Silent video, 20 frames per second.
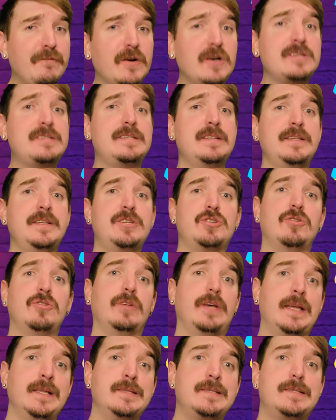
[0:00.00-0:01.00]
first initial
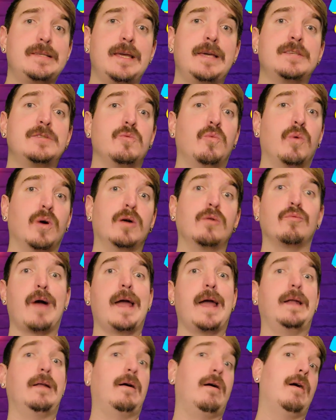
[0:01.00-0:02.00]
instincts were
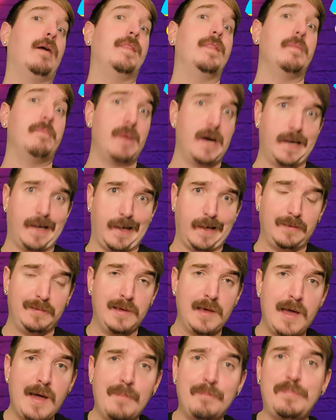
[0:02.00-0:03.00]
right on the money.
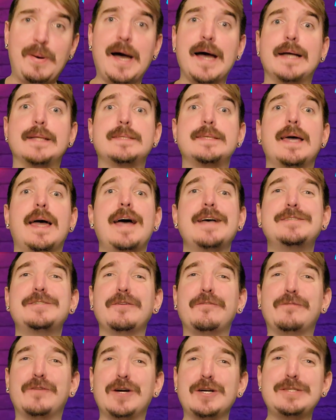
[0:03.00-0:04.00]
But as
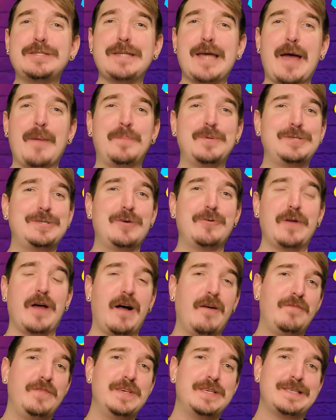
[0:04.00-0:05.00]
the first episode
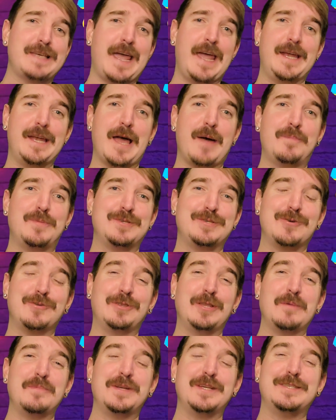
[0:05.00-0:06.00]
of this eight episode
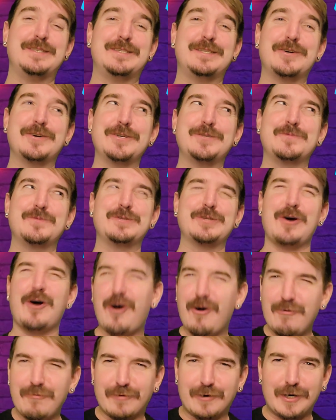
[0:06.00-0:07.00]
limited series was
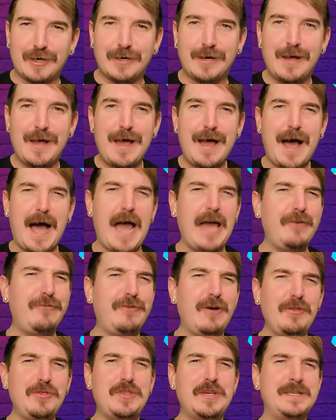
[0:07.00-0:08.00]
over, I
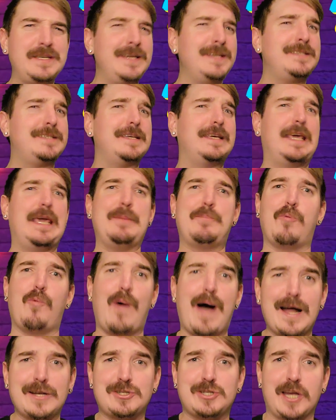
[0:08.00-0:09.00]
felt the need to keep
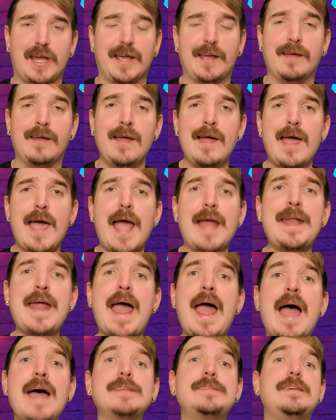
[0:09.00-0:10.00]
watching. And
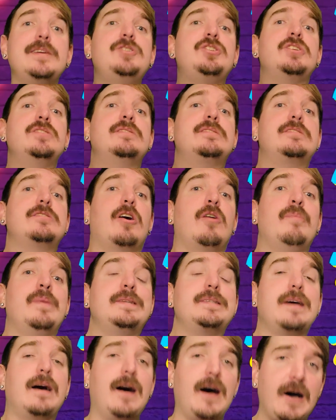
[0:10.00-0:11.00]
as each
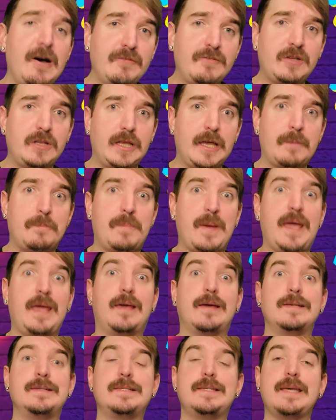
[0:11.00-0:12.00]
installment of Clickbait
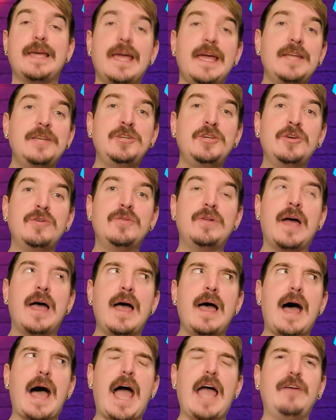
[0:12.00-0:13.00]
continued,
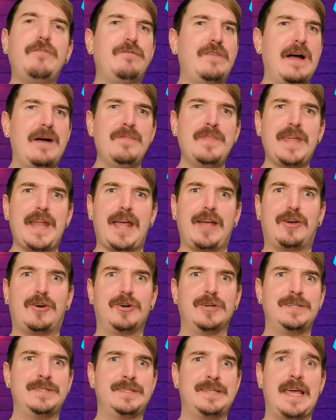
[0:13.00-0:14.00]
I found that I
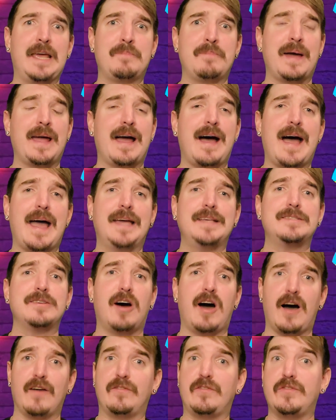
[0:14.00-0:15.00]
couldn't take my eyes
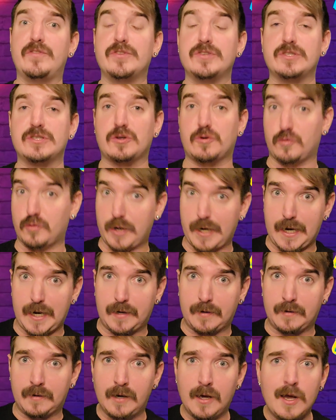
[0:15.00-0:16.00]
off of the
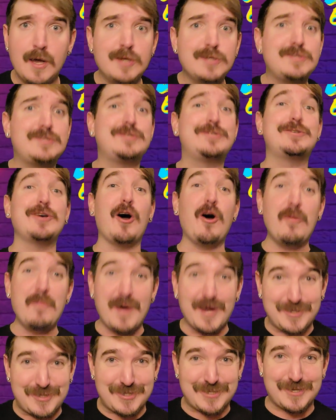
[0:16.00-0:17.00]
screen. So
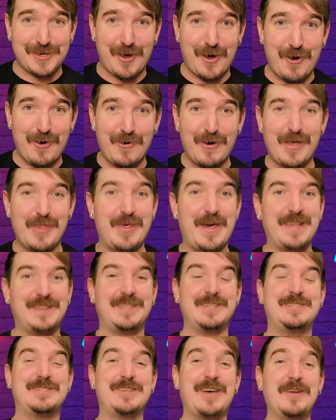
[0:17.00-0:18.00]
much so that
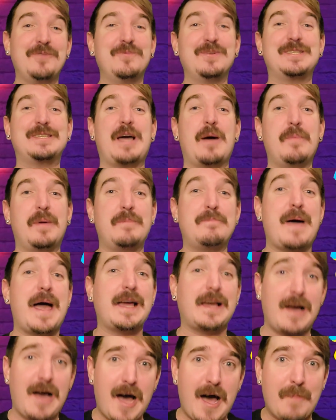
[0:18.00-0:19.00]
the sun was coming
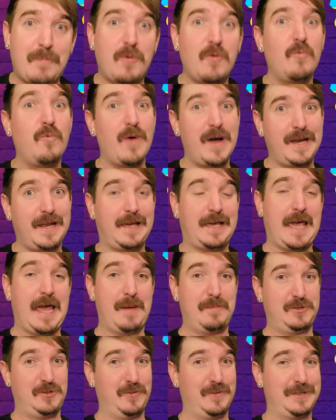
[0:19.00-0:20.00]
back up when it
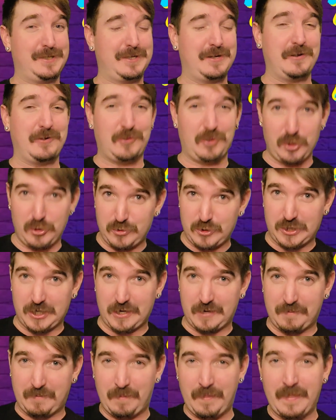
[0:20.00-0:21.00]
came to its conclusion.